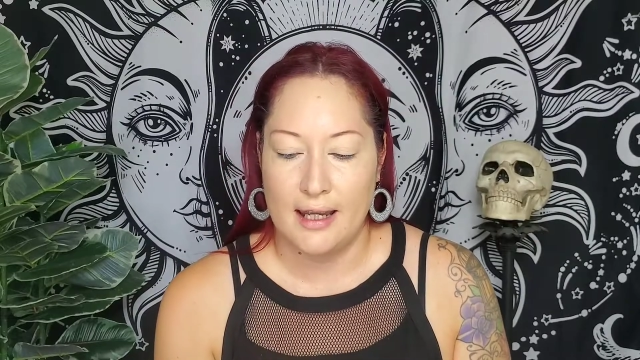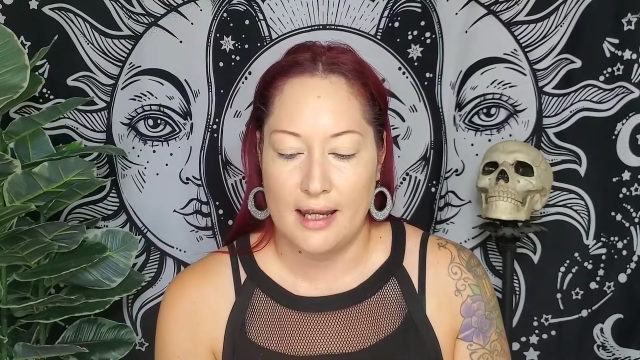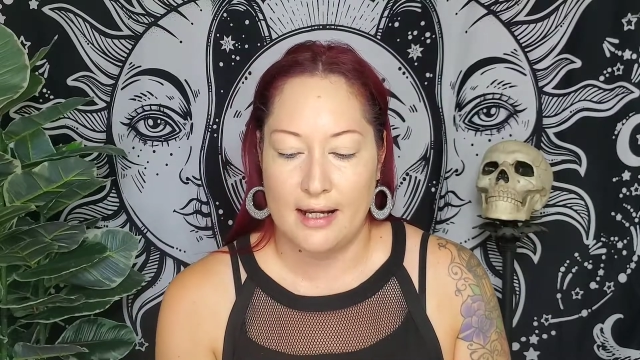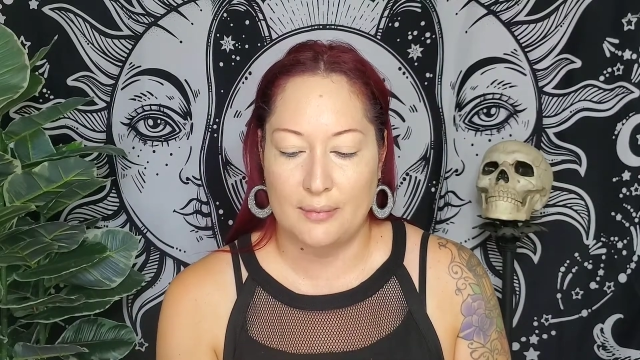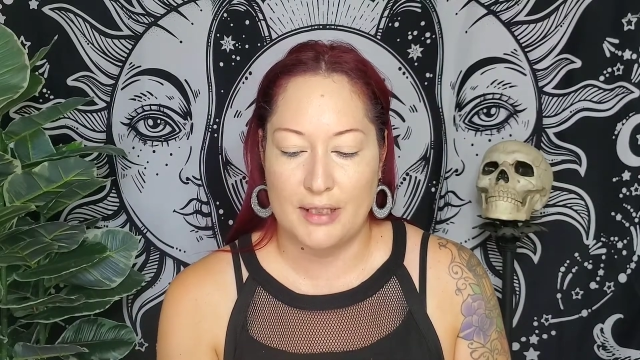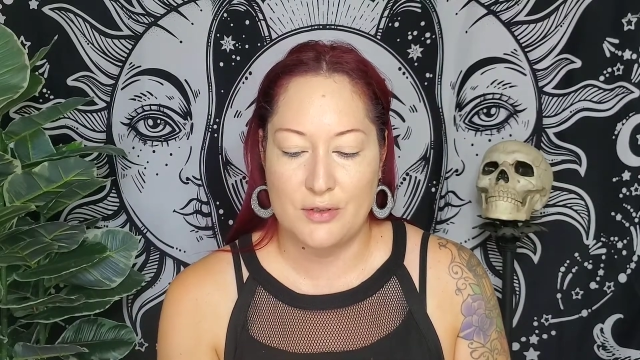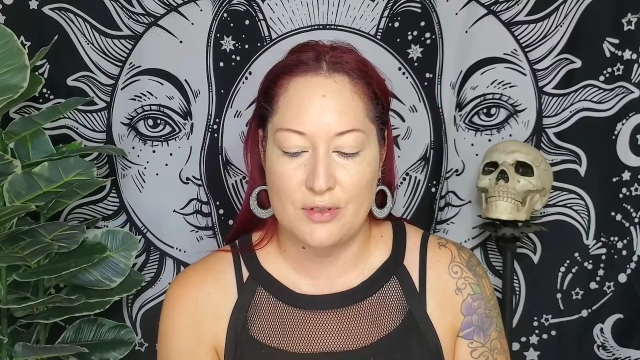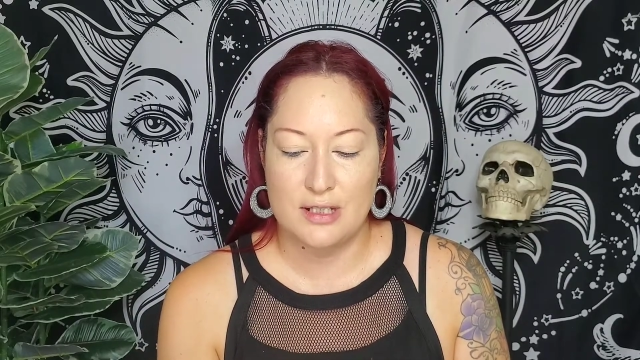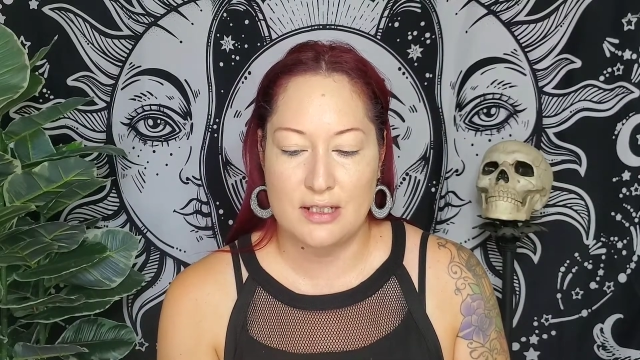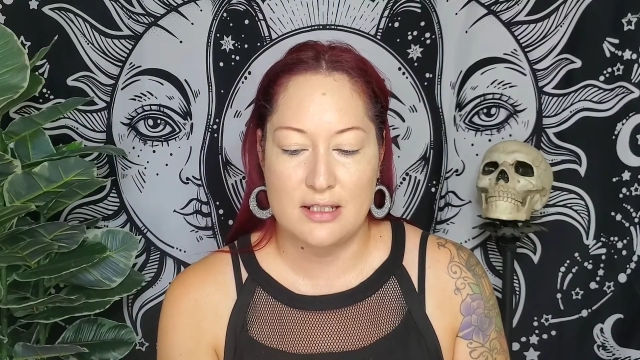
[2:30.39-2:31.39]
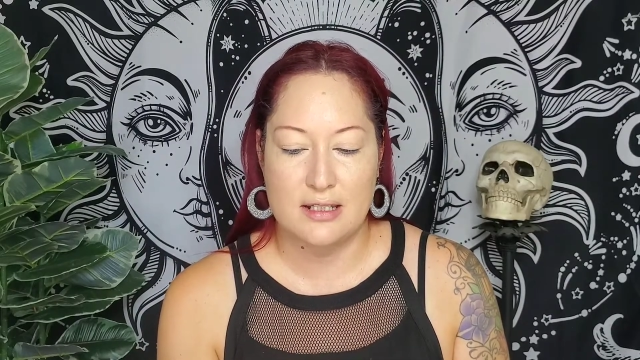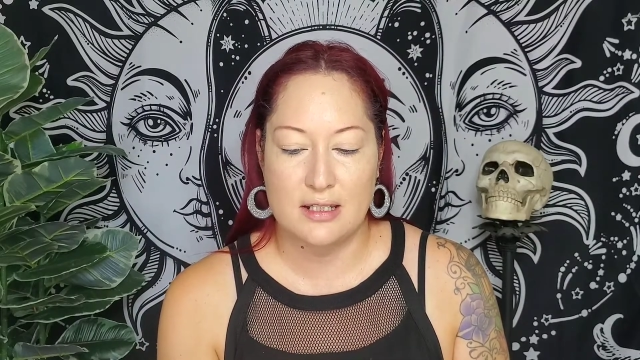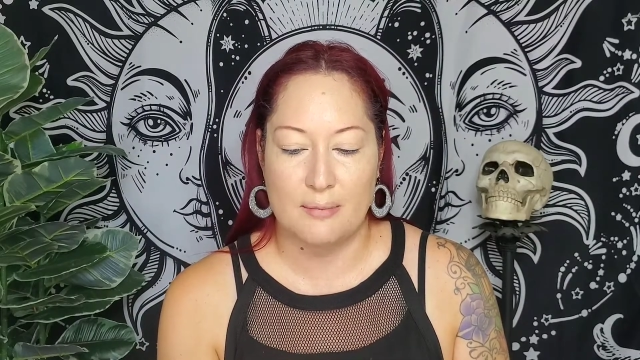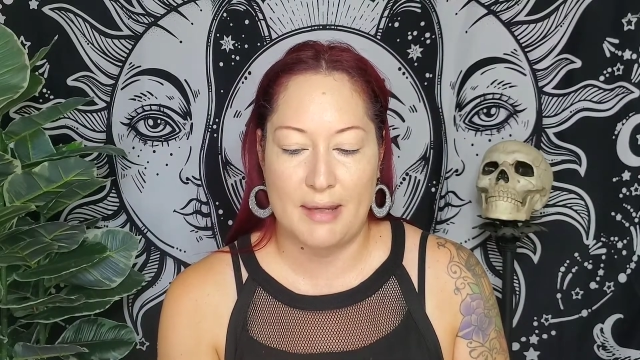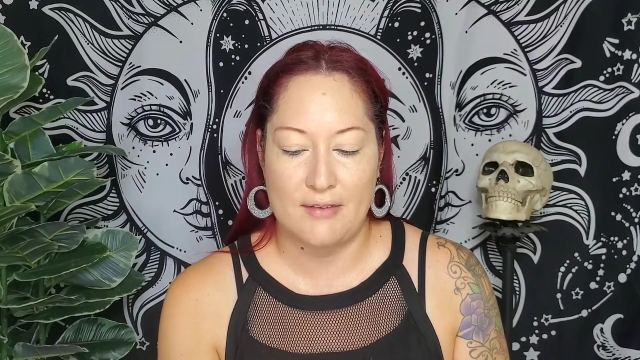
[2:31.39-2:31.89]
And I'll be using
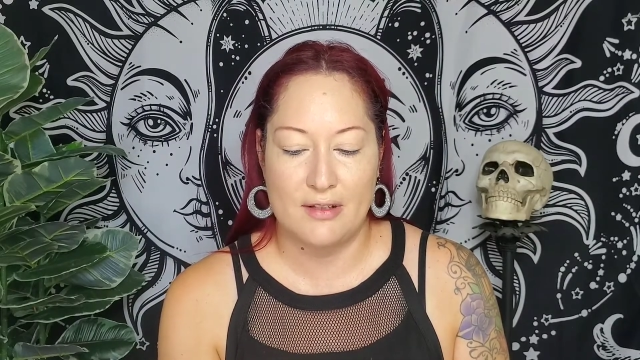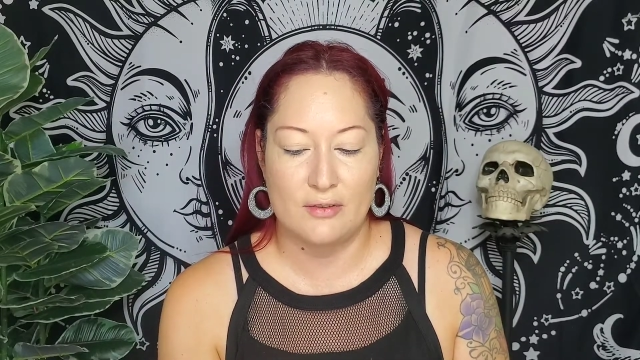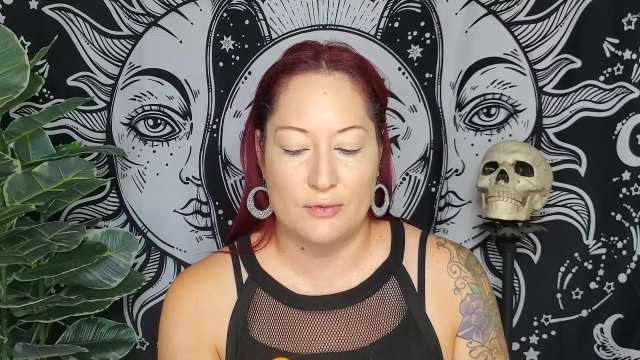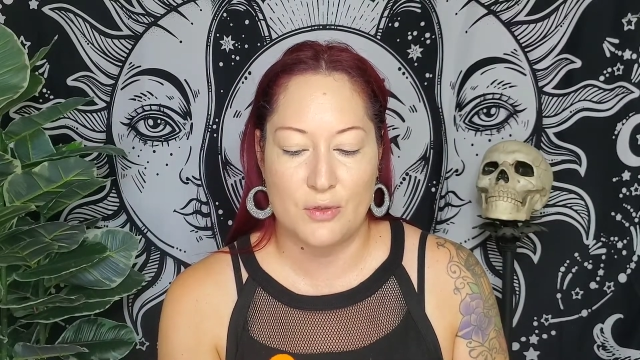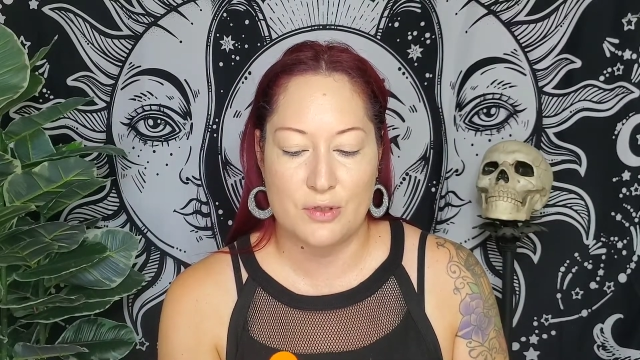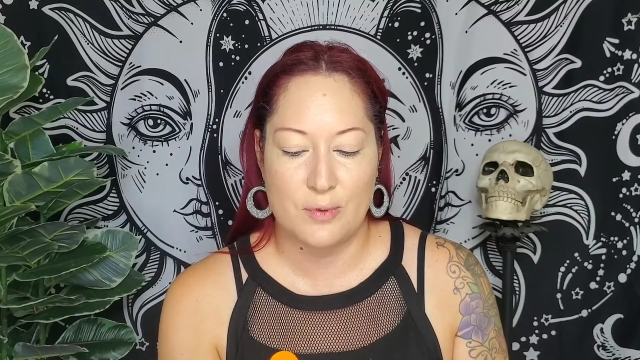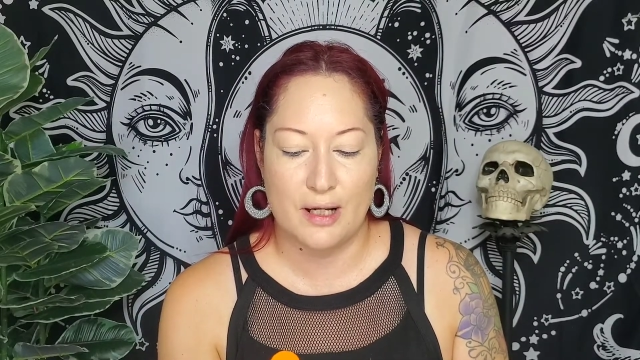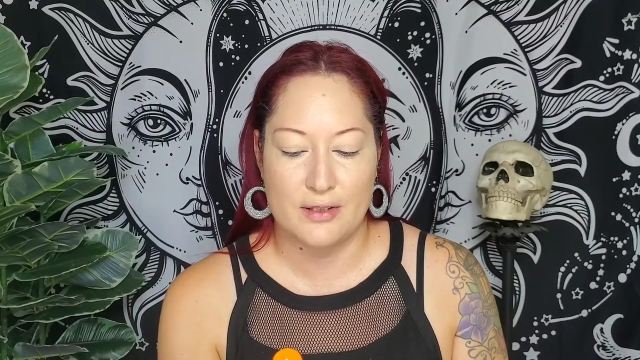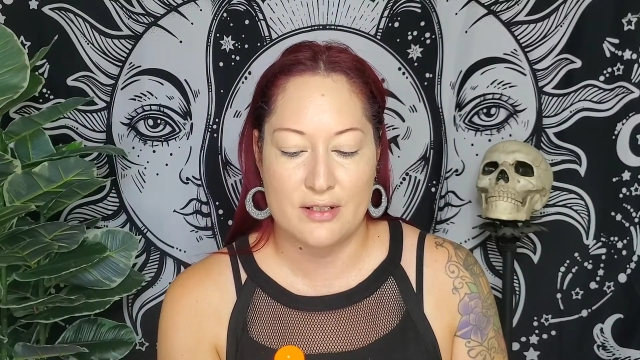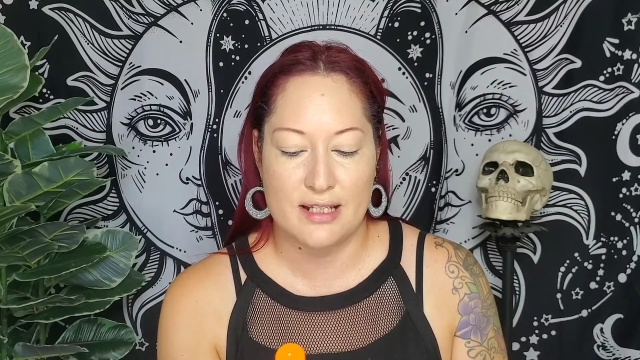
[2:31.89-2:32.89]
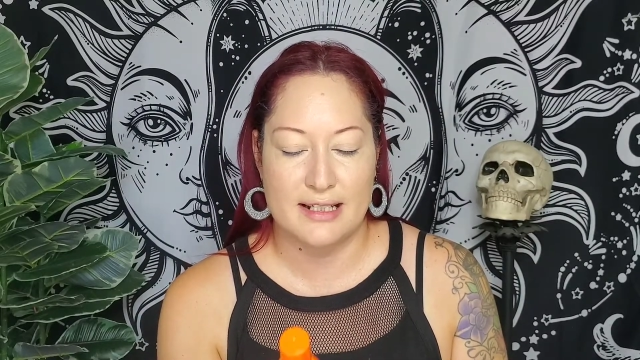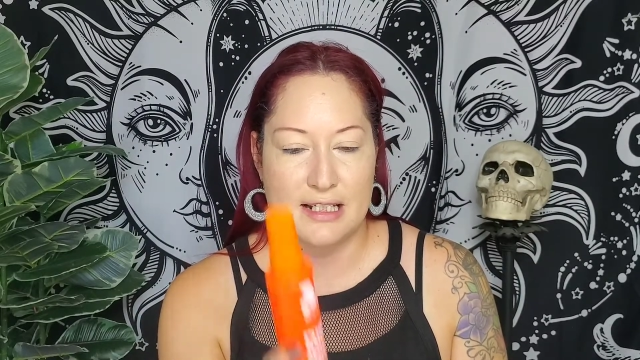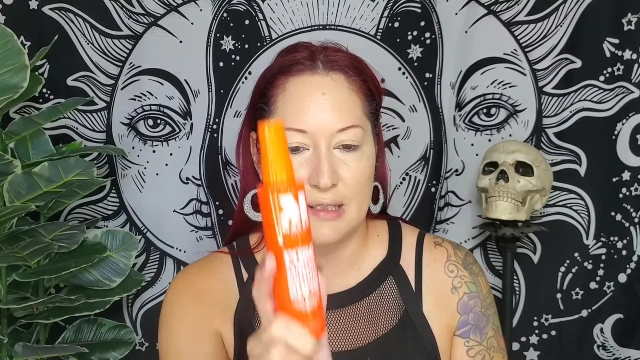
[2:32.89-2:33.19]
this Maven Rosewater Setting